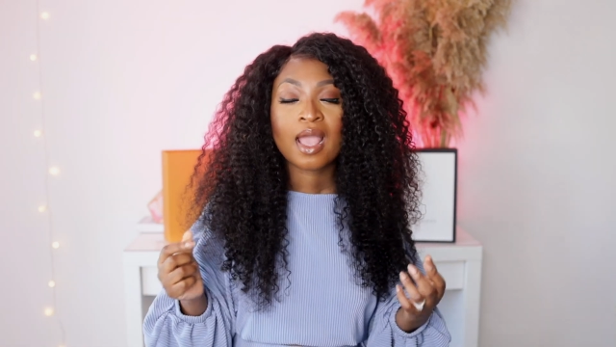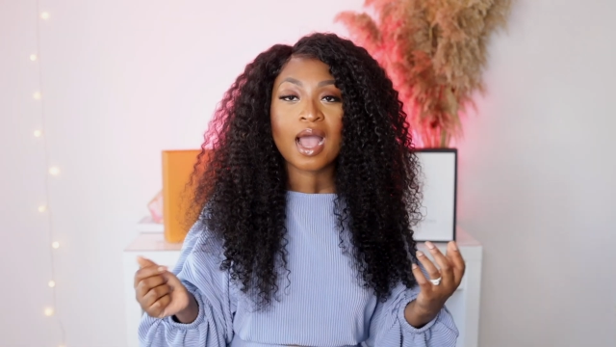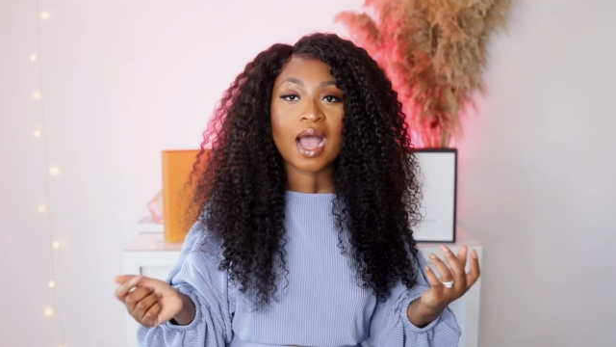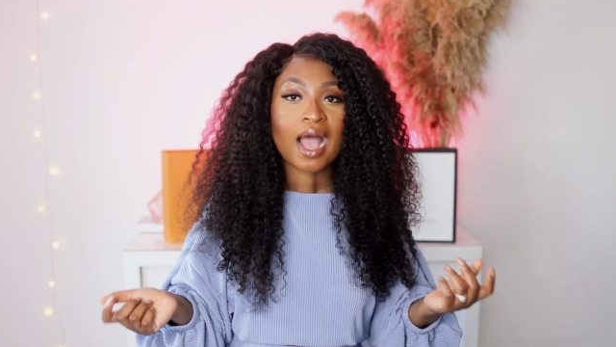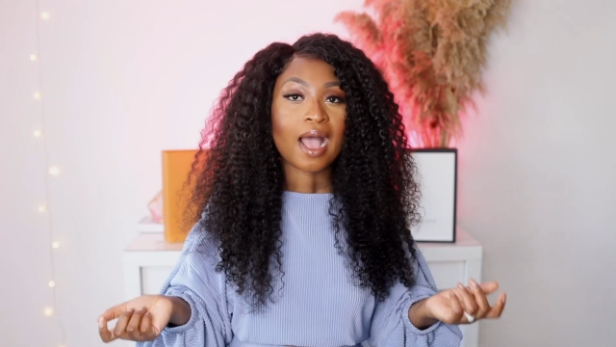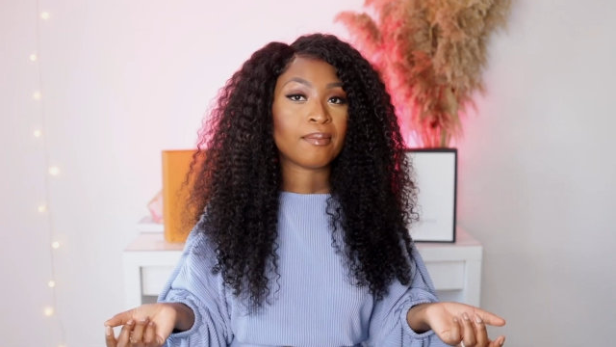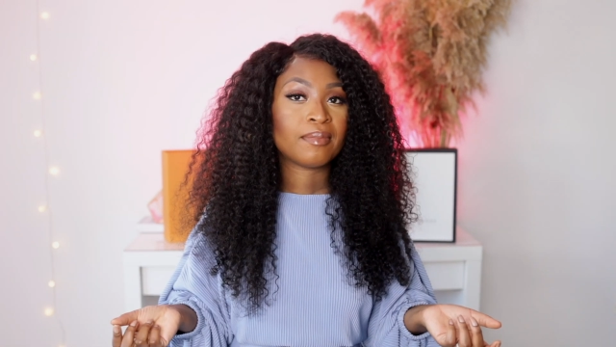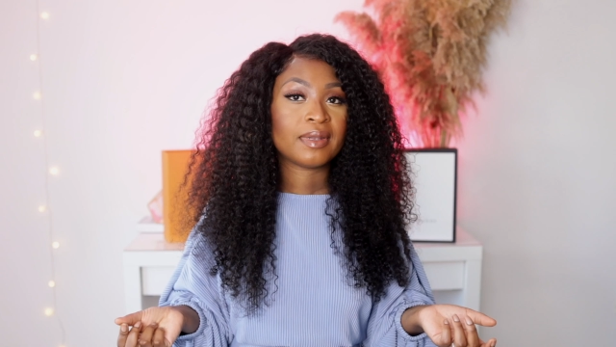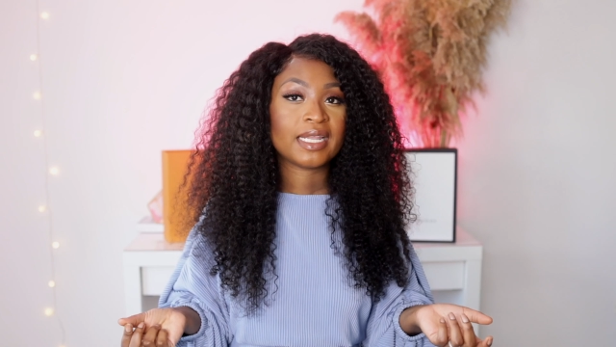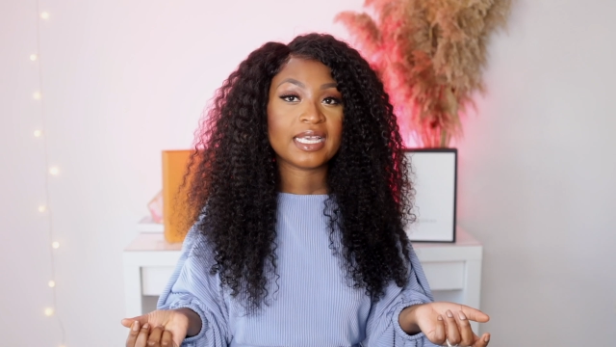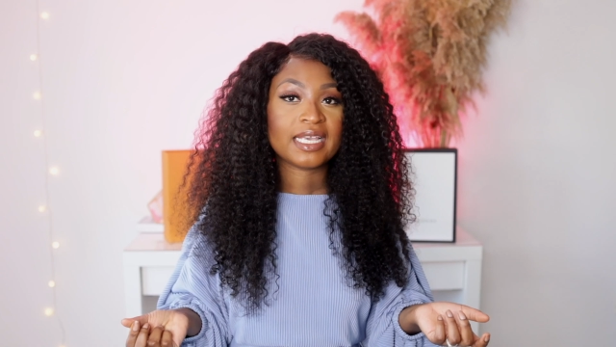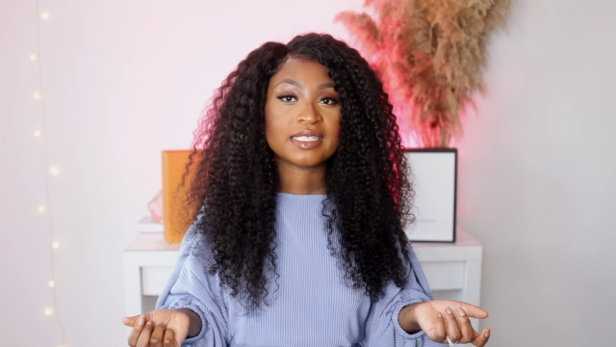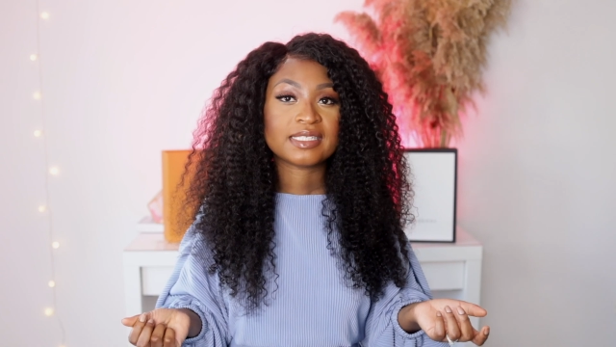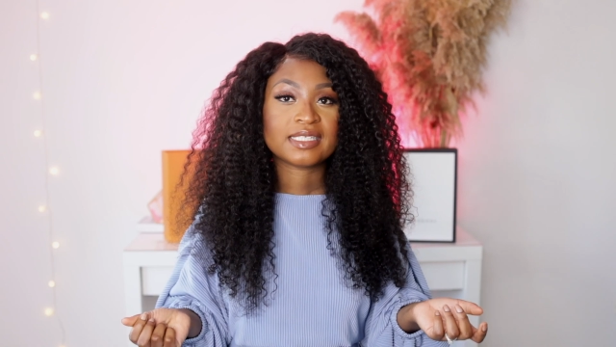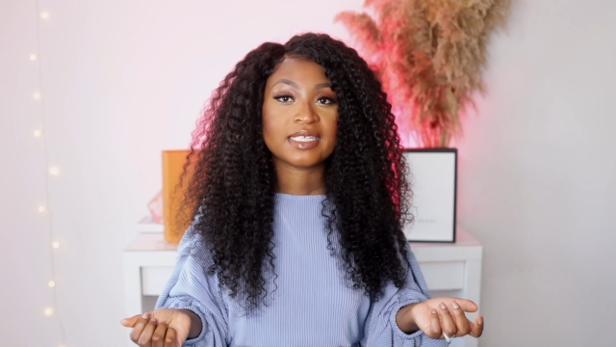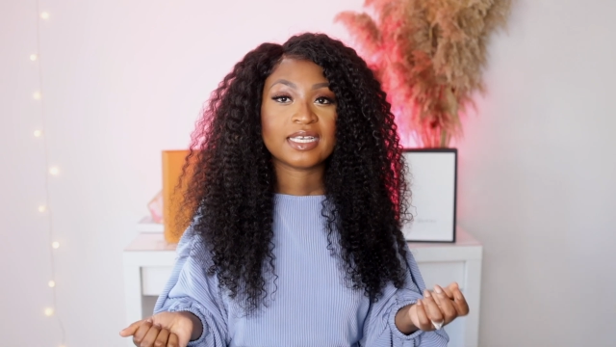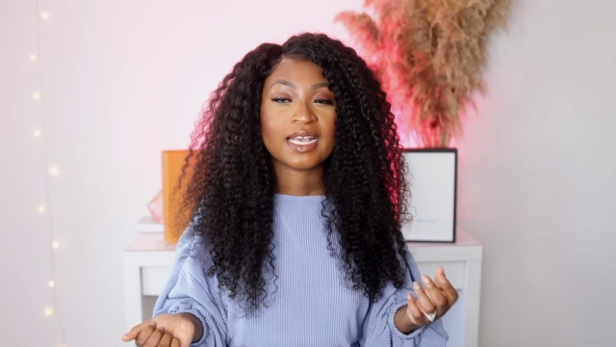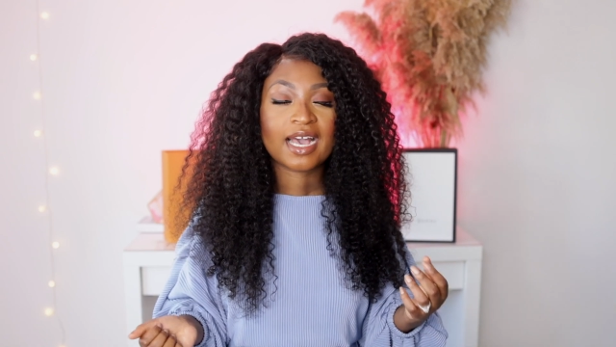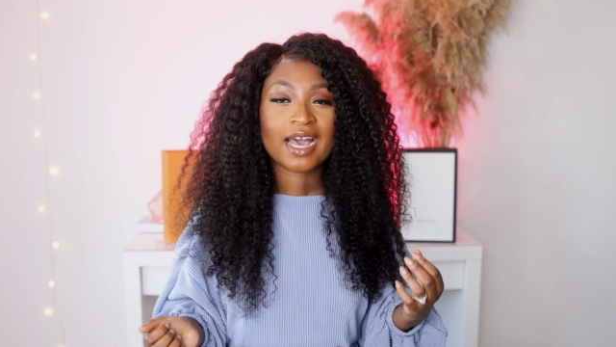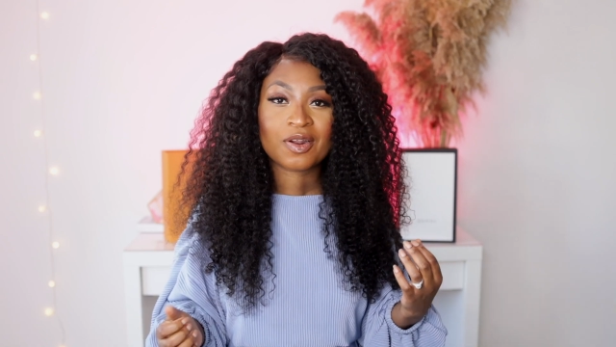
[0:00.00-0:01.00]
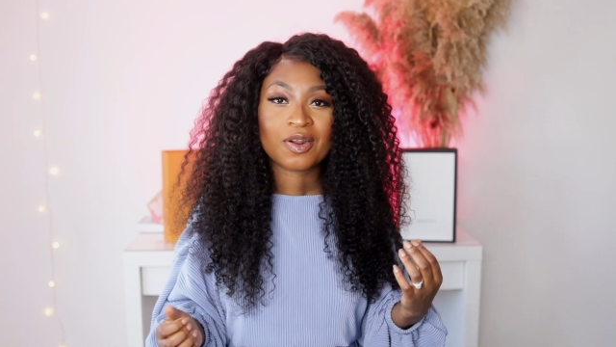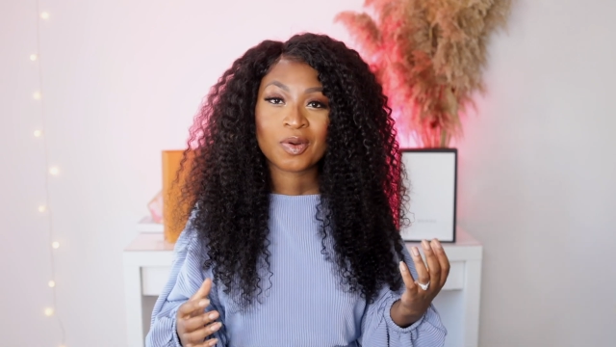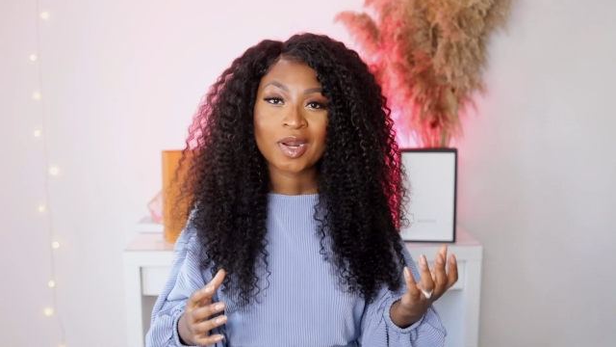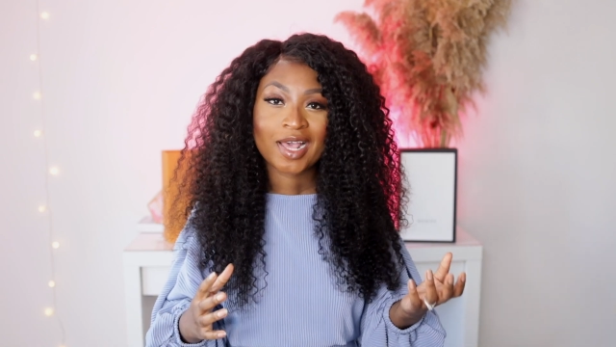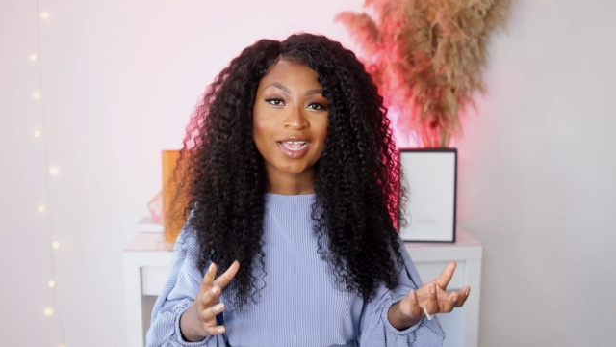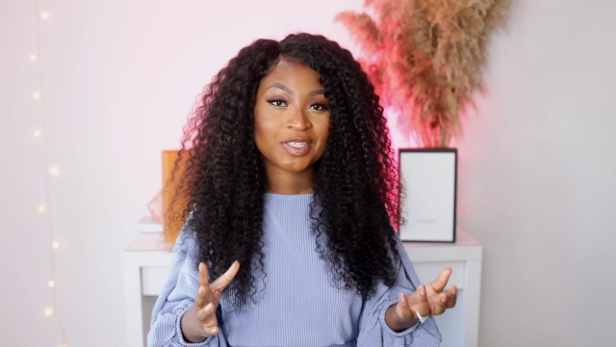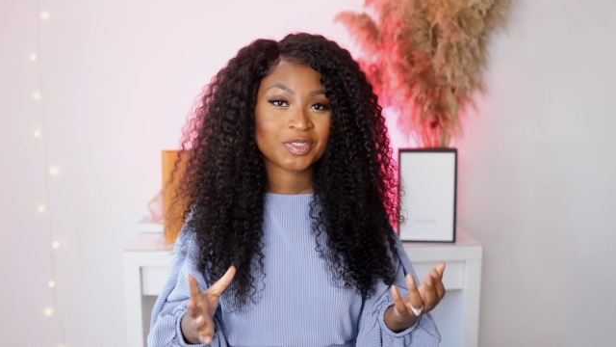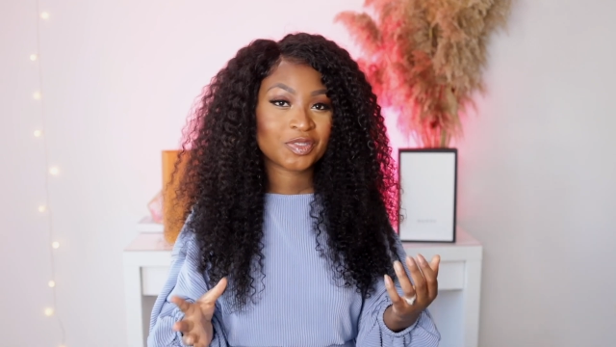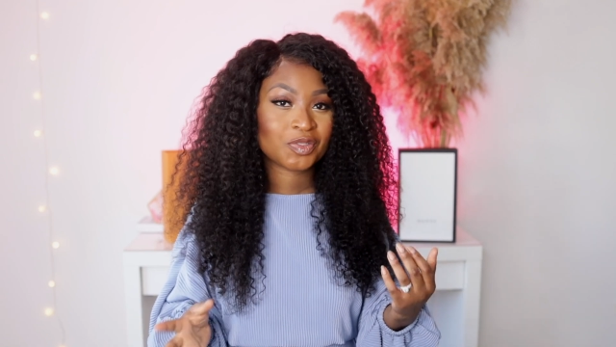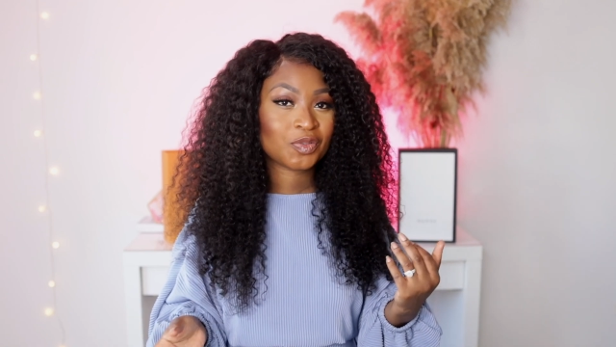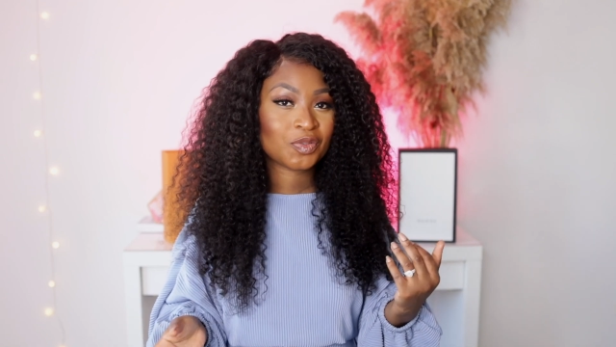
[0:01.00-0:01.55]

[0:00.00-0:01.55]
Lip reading: I'm lazy. I don't like to